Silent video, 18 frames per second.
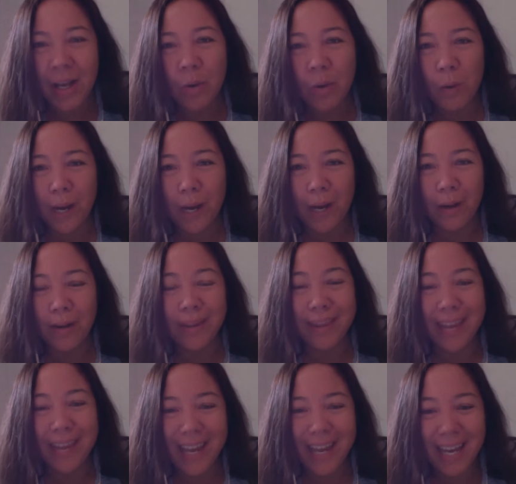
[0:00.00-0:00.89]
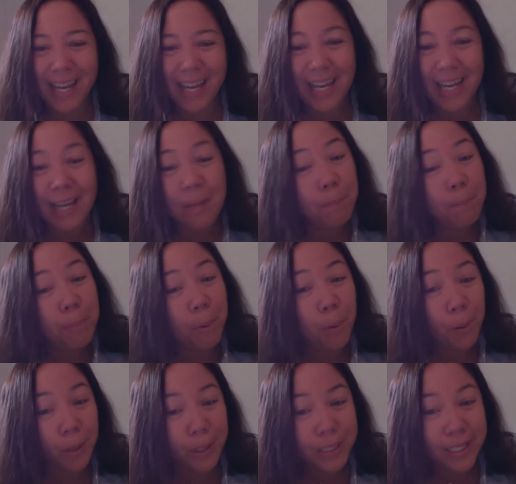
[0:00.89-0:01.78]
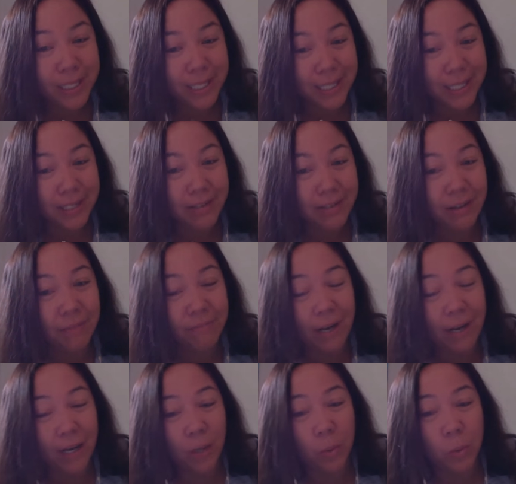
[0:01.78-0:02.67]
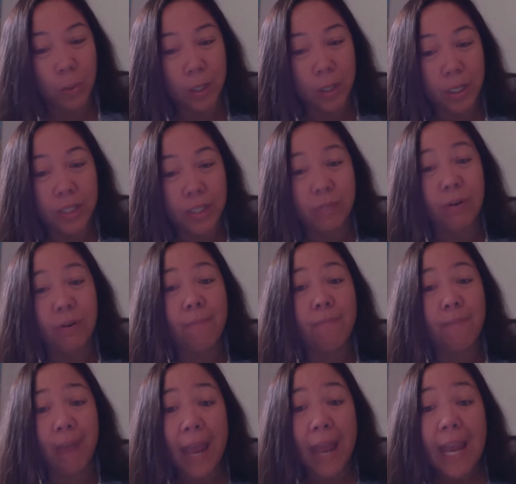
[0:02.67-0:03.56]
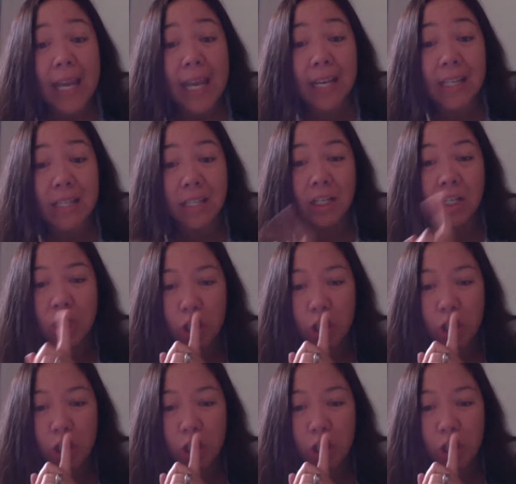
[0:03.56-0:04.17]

where they had imported fireworks from Vegas.